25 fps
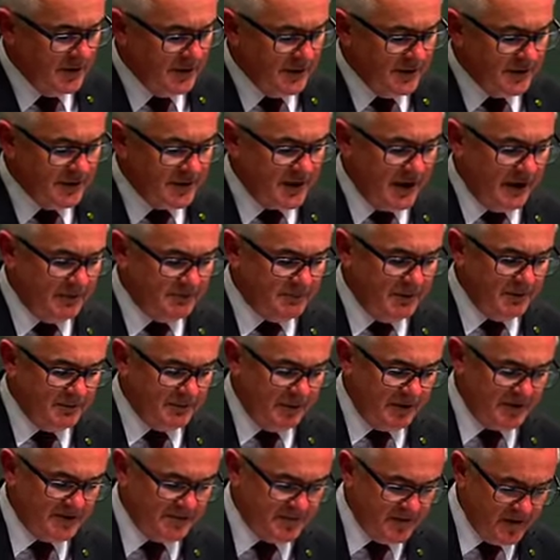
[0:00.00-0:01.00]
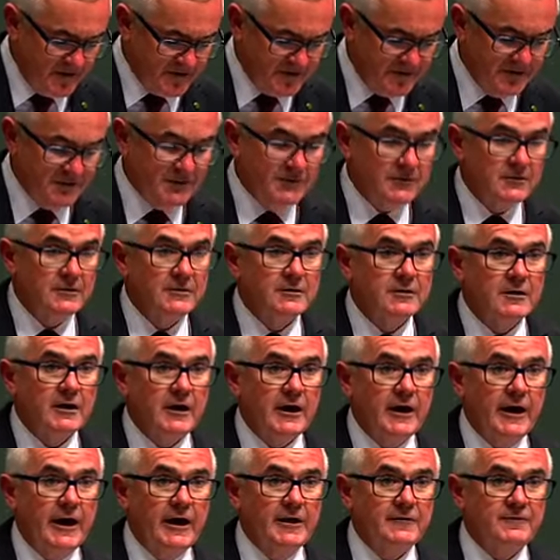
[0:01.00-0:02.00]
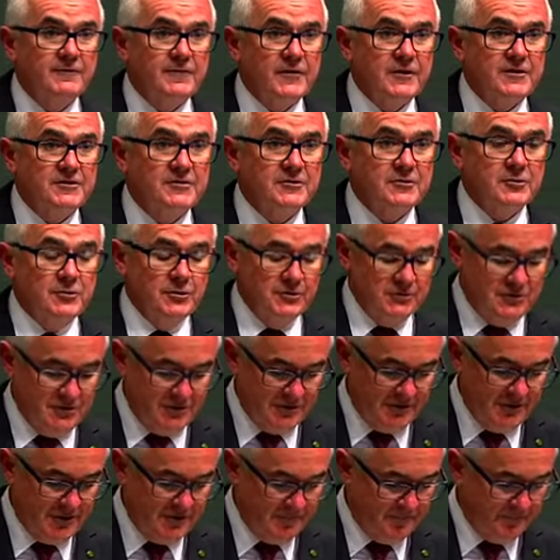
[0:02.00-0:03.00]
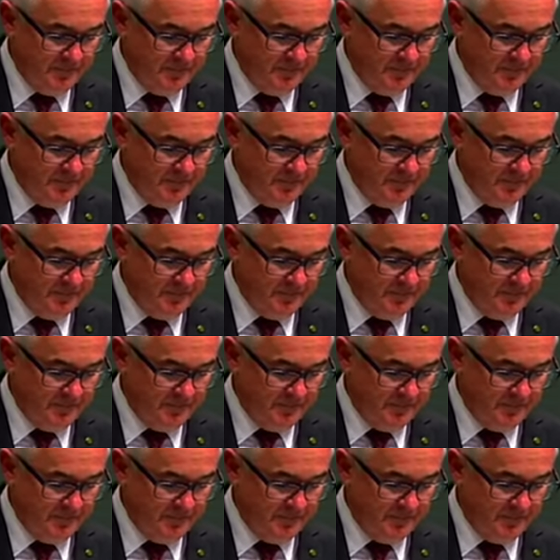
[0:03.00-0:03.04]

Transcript: The government must fix it, and fix it urgently.